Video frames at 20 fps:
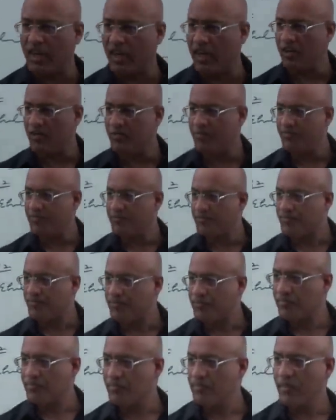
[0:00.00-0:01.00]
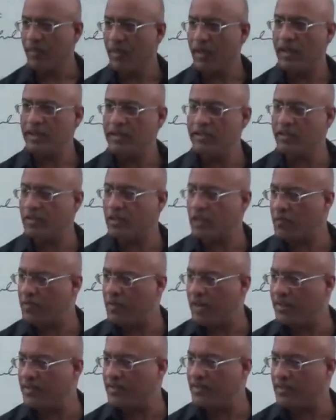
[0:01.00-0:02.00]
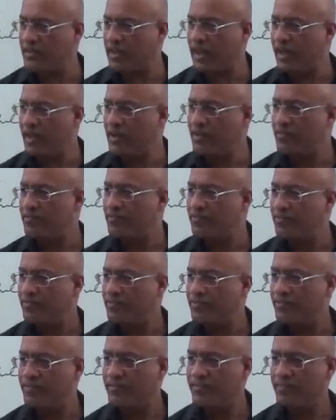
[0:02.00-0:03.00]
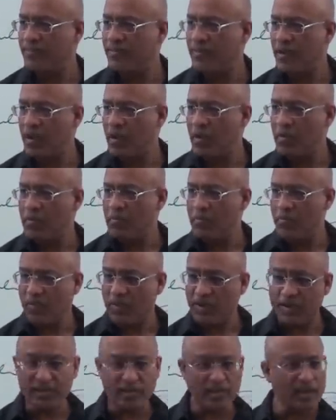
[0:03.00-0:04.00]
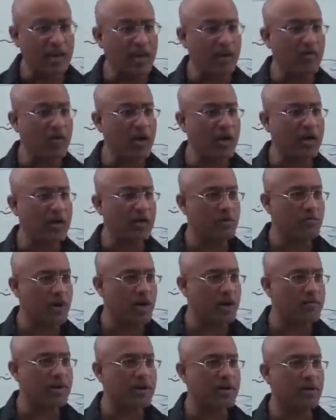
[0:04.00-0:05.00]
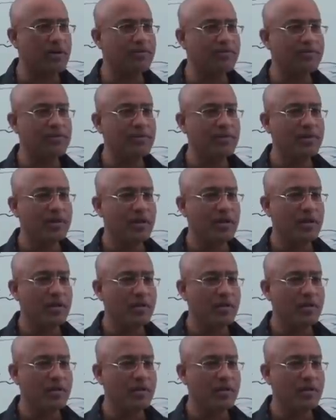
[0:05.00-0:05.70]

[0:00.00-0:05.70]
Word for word: the it stabilizes the internal environment of